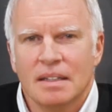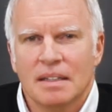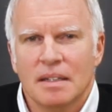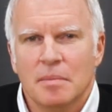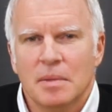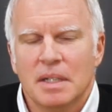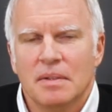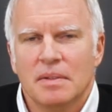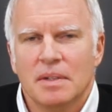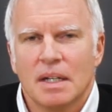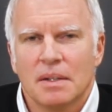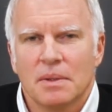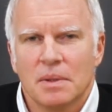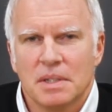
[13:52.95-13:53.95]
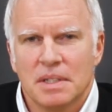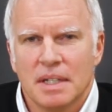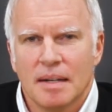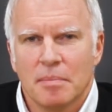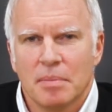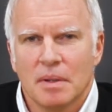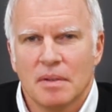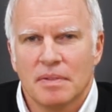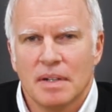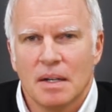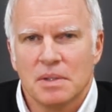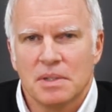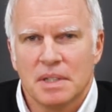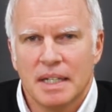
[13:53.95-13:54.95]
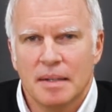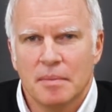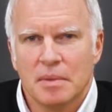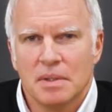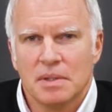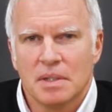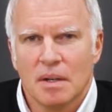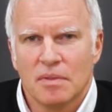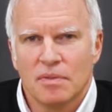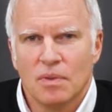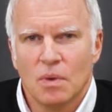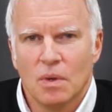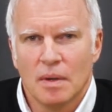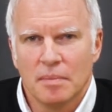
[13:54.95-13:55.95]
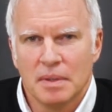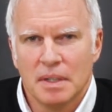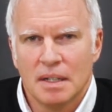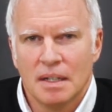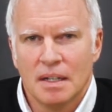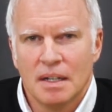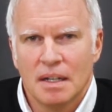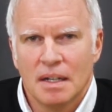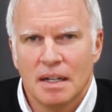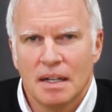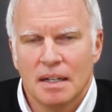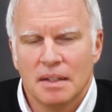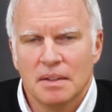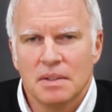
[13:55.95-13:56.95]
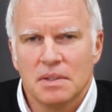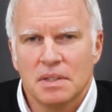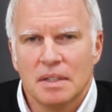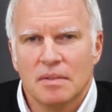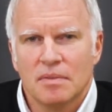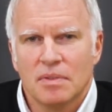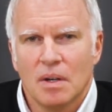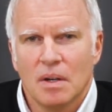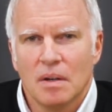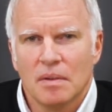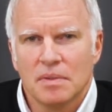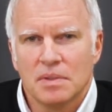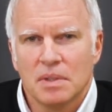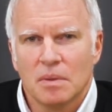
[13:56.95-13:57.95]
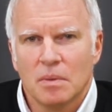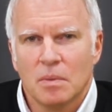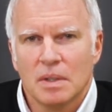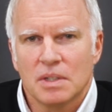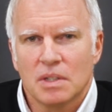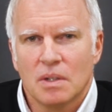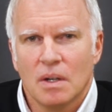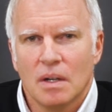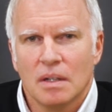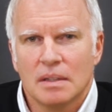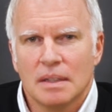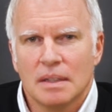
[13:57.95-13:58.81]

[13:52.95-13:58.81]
Let me give you another example of how schemas are formed. And this involves what's called